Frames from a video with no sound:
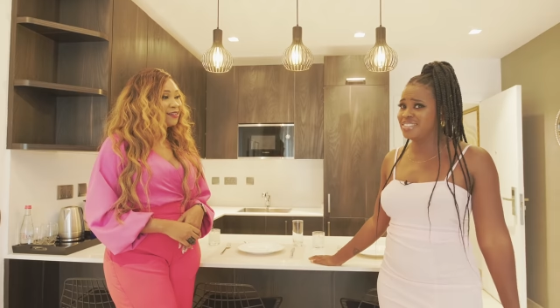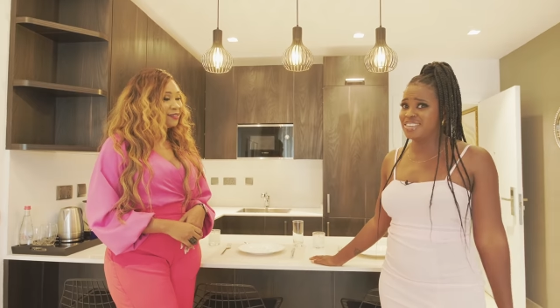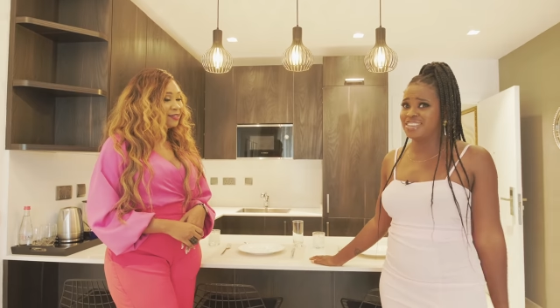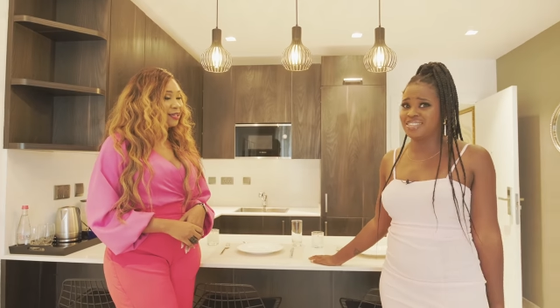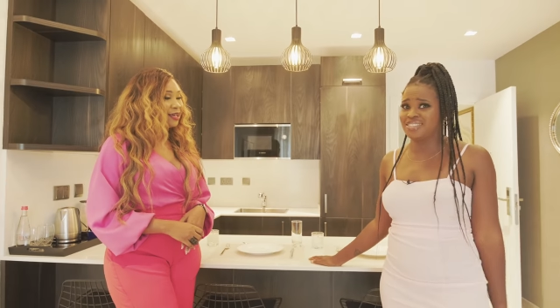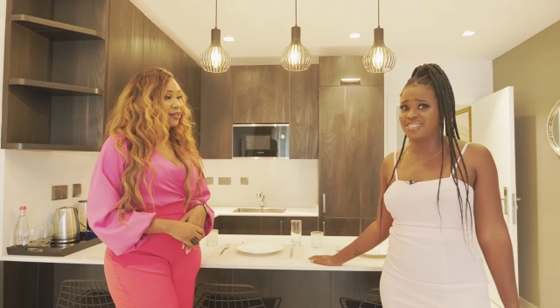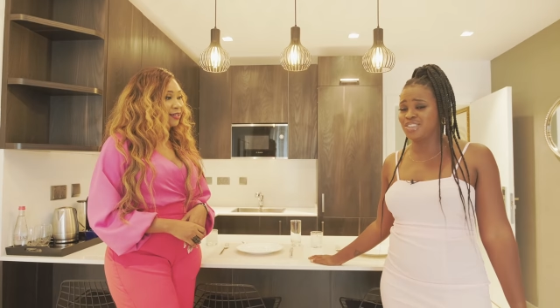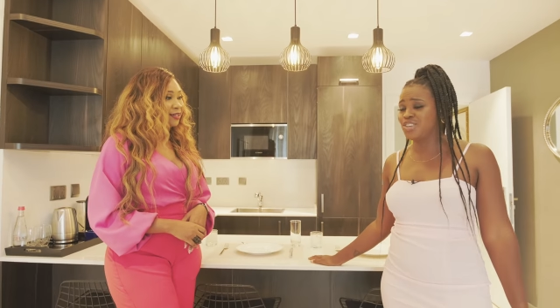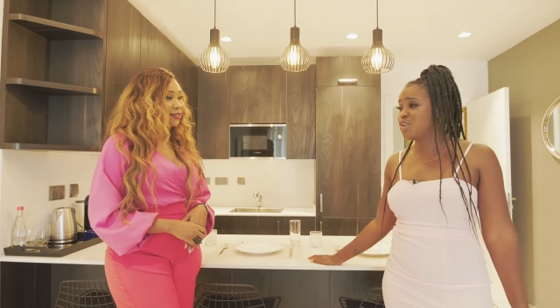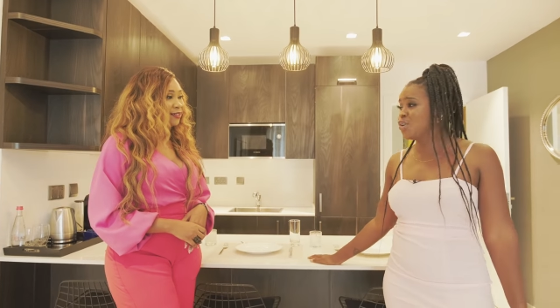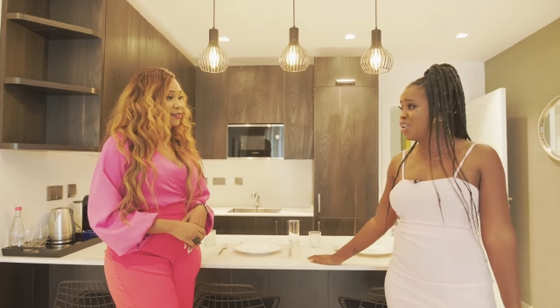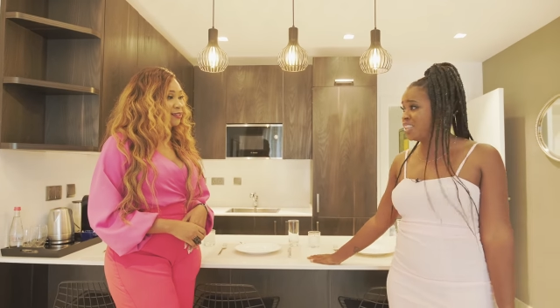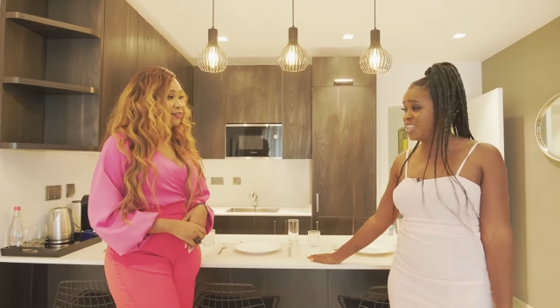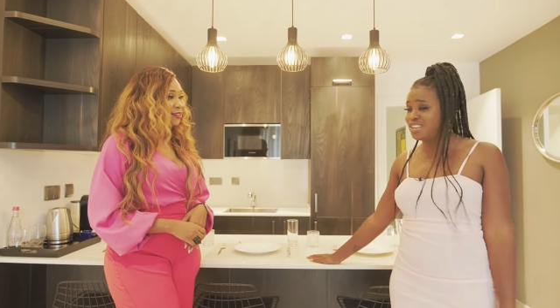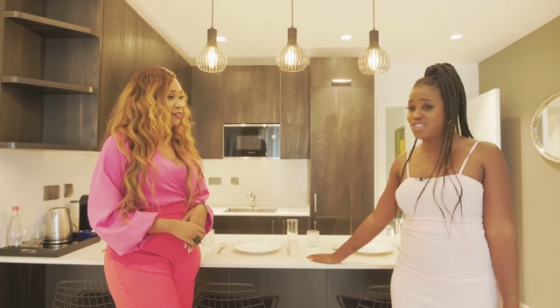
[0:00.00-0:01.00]
because
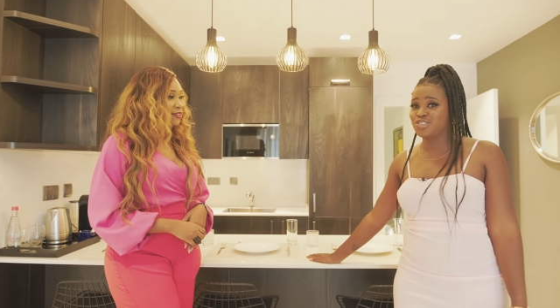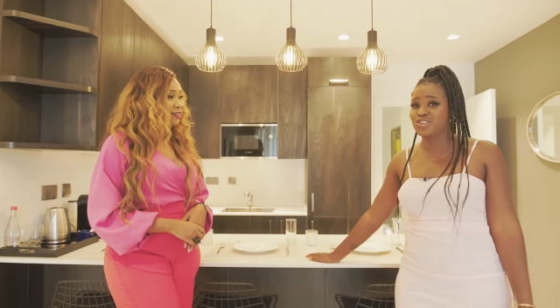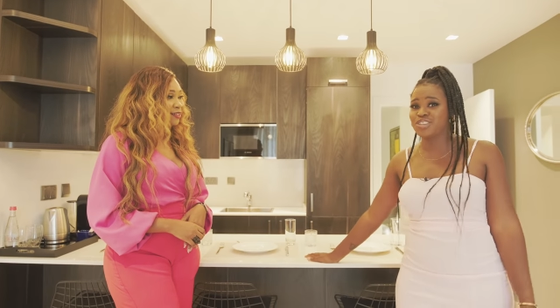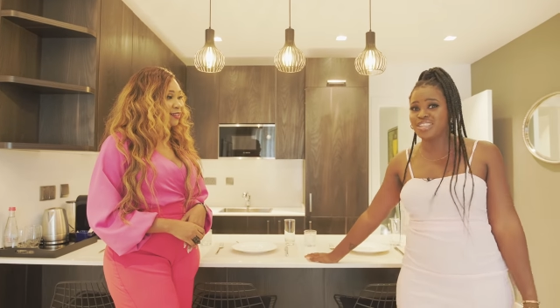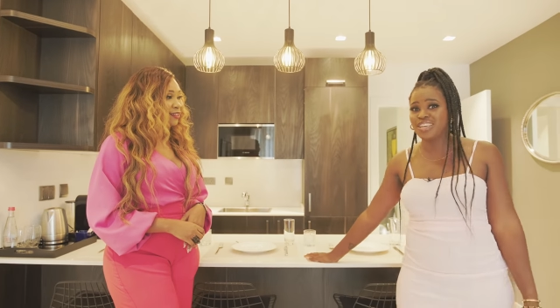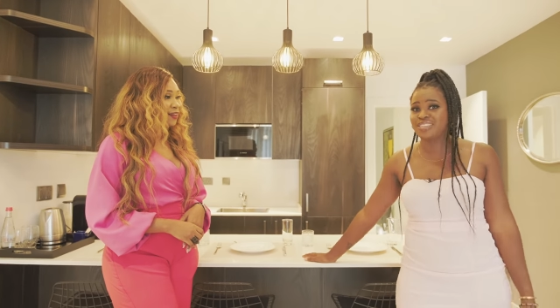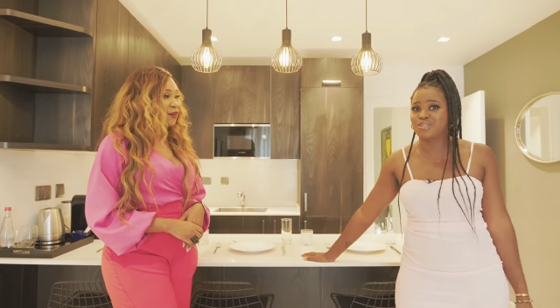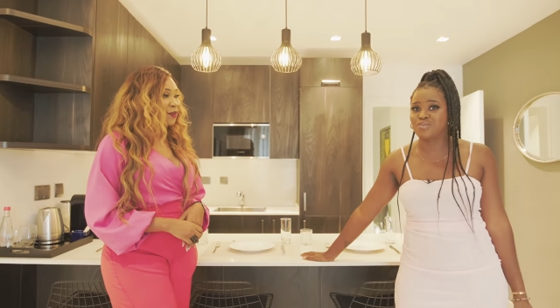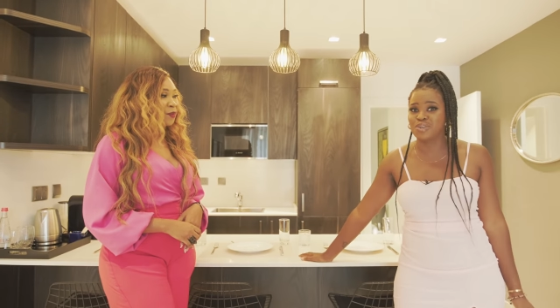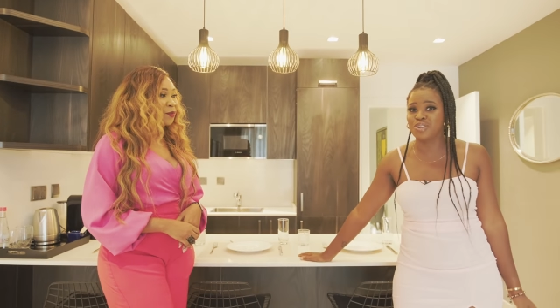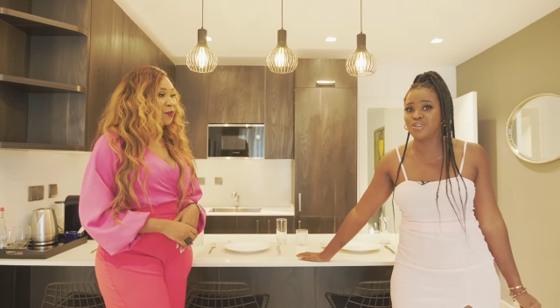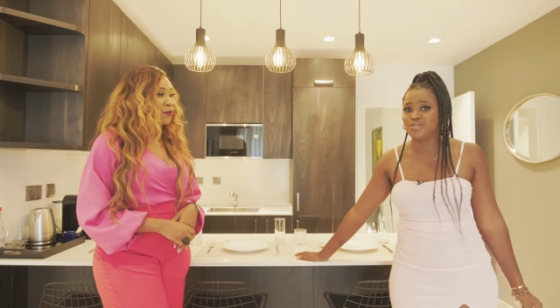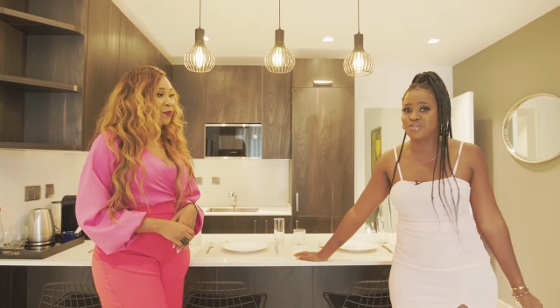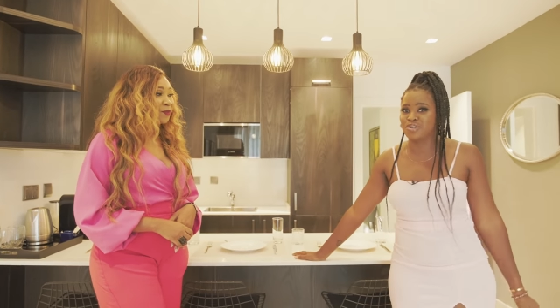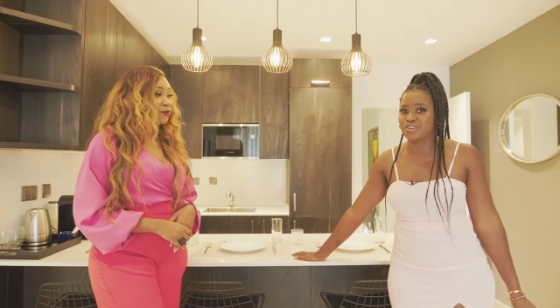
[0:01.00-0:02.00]
you're literally in the
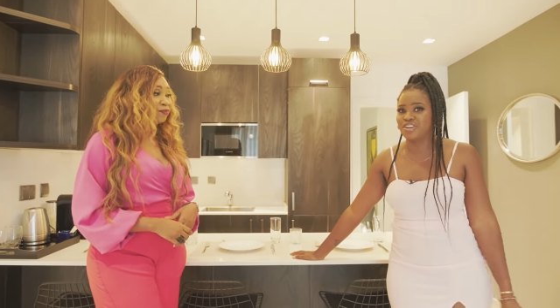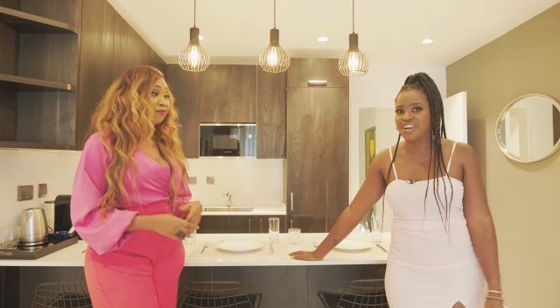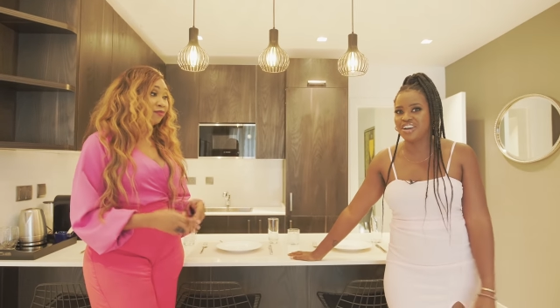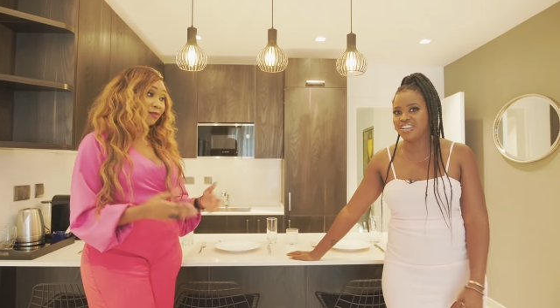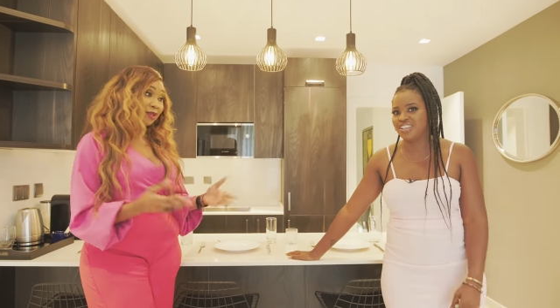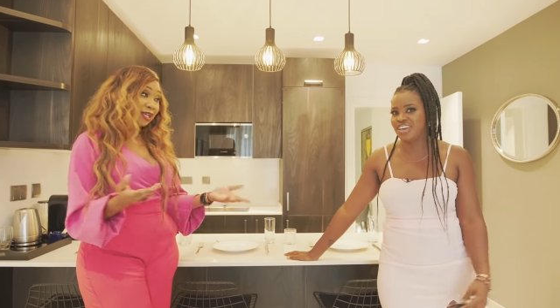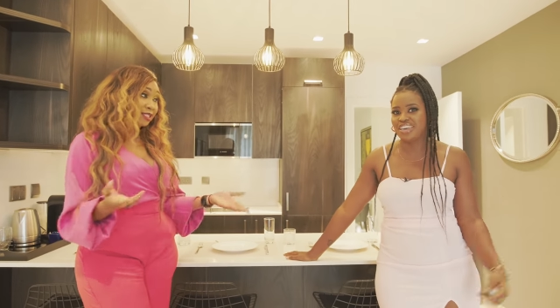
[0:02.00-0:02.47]
middle of a crowd. Like,